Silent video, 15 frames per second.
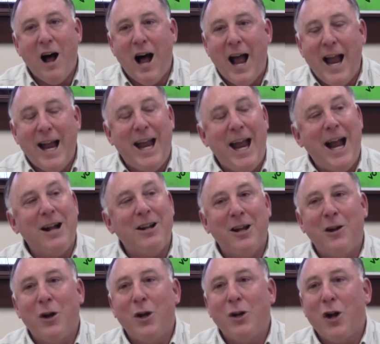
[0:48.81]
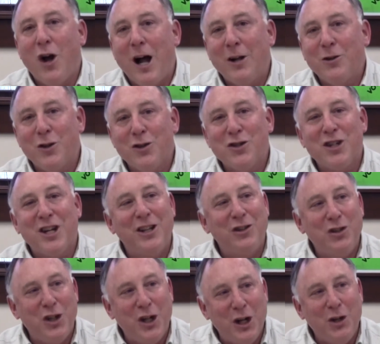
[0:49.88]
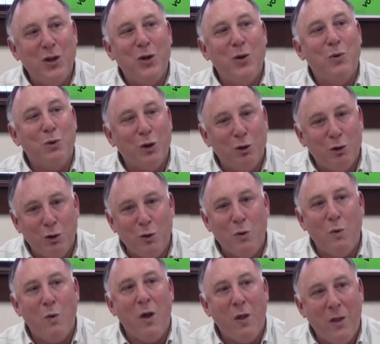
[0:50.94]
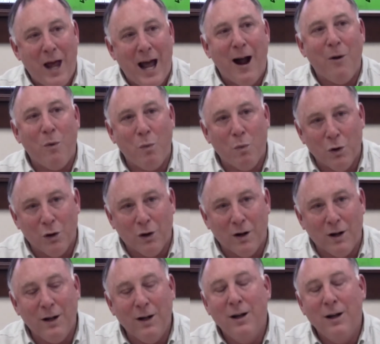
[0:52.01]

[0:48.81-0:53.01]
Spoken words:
I can't in good conscience continue to do that work